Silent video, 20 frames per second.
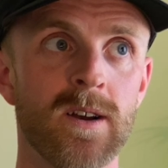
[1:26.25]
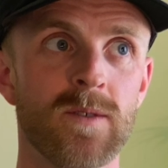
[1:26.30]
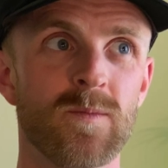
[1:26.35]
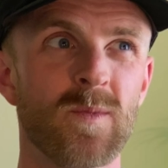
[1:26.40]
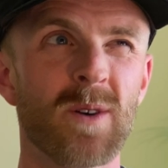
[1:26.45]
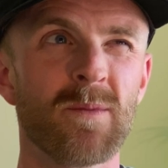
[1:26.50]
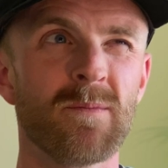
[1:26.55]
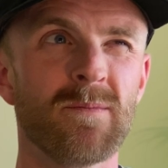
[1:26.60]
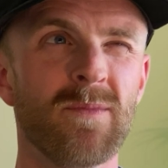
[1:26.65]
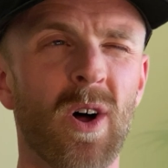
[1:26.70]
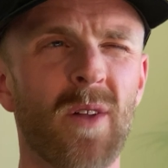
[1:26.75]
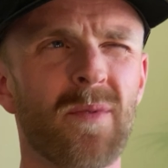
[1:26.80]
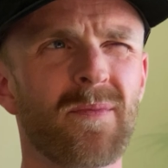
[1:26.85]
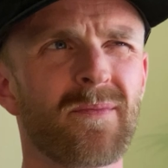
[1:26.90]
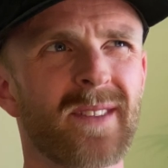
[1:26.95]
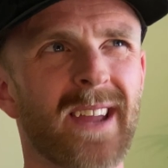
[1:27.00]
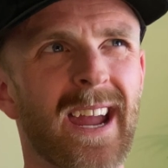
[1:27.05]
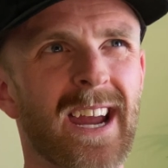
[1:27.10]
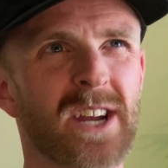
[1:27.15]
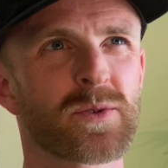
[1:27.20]
Well, not
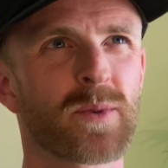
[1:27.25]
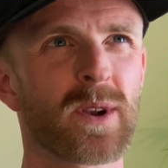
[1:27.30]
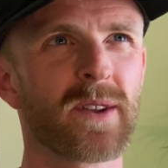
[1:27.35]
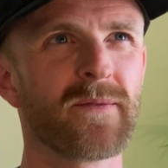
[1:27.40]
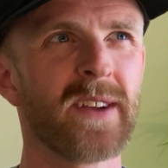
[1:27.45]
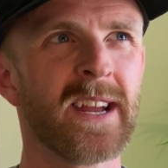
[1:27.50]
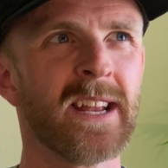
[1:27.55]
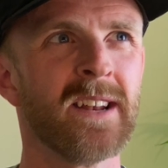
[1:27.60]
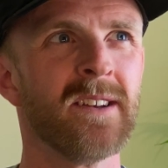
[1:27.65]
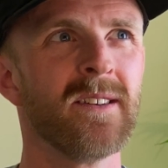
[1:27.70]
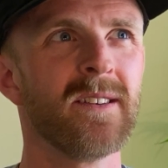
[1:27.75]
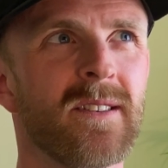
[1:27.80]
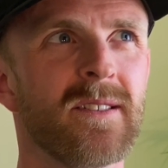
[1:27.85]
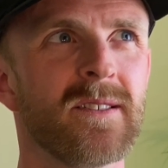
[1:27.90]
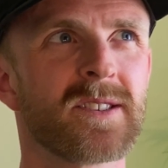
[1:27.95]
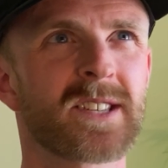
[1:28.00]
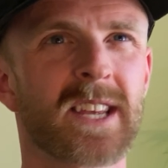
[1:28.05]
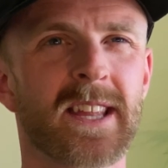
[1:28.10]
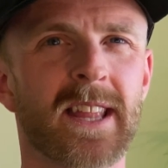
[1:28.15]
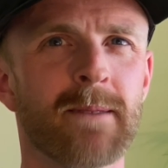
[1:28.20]
the actual event.
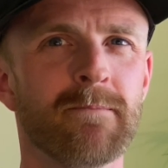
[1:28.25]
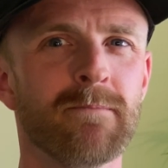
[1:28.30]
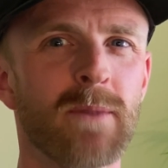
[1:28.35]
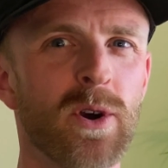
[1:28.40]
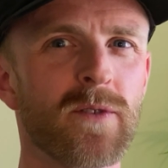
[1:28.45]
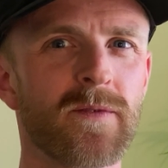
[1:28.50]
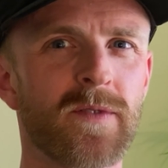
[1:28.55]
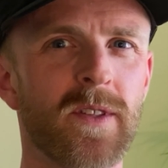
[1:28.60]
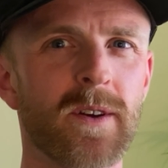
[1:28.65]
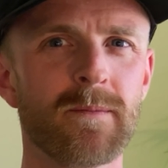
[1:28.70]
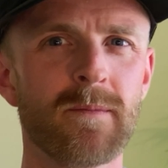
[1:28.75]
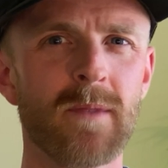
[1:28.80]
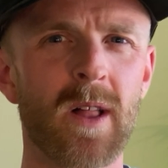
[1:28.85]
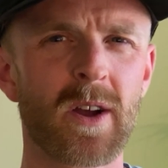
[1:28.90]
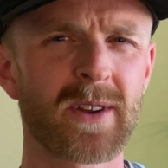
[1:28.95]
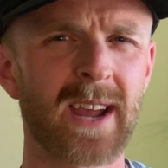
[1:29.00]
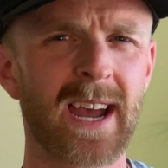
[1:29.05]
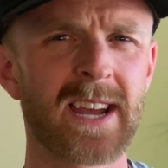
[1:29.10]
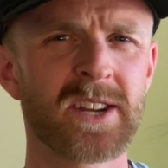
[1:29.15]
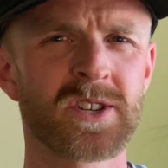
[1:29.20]
See, they moved the
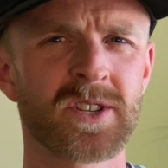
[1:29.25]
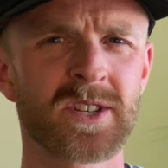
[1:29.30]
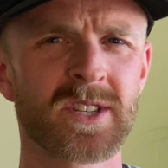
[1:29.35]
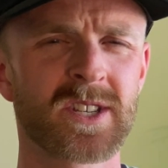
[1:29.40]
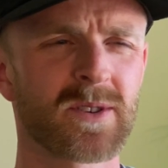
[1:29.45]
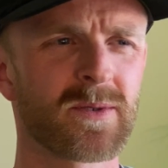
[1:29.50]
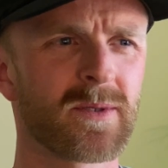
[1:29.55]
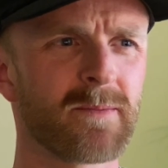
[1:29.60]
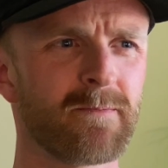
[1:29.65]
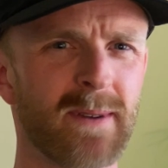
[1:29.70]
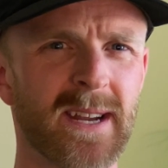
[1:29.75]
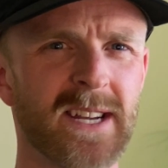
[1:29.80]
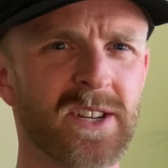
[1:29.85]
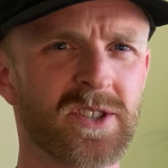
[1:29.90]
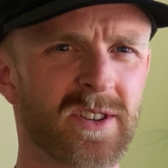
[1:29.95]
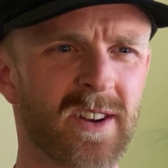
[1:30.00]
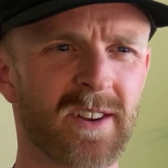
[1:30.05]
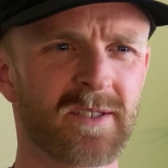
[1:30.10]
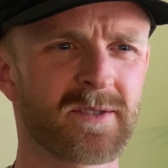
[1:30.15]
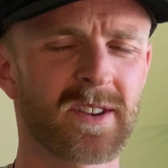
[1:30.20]
location to a
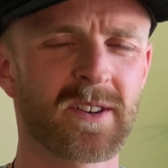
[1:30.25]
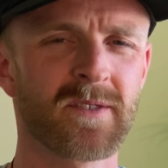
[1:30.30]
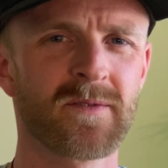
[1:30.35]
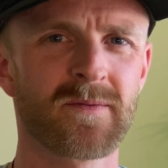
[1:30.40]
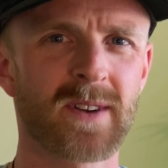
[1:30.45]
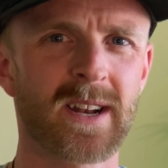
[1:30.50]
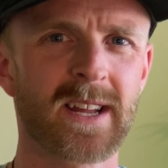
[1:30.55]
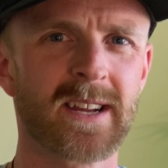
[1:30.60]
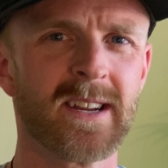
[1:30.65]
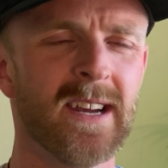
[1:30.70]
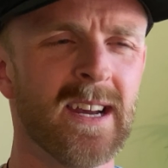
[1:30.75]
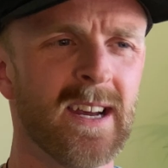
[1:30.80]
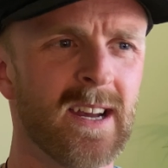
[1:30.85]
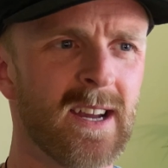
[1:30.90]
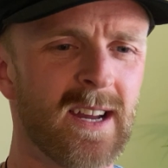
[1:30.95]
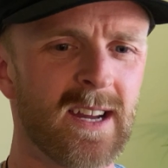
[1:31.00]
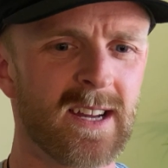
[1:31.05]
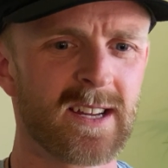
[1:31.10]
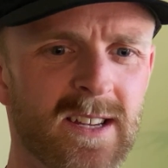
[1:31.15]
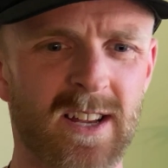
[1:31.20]
beach and I
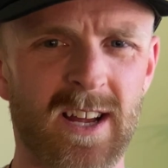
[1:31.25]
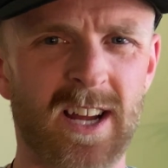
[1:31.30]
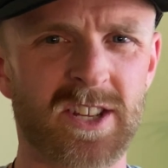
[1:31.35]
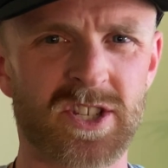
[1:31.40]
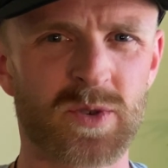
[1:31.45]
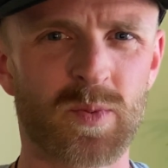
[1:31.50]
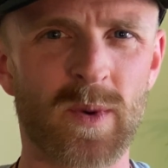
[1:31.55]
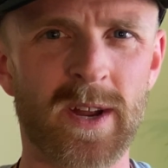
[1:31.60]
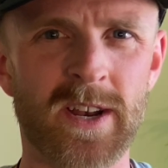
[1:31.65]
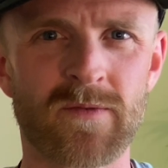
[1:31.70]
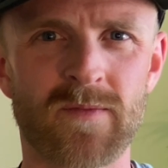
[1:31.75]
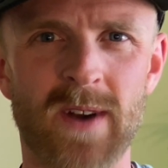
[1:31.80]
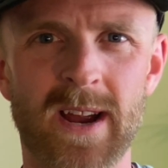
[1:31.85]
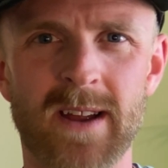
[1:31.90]
just went and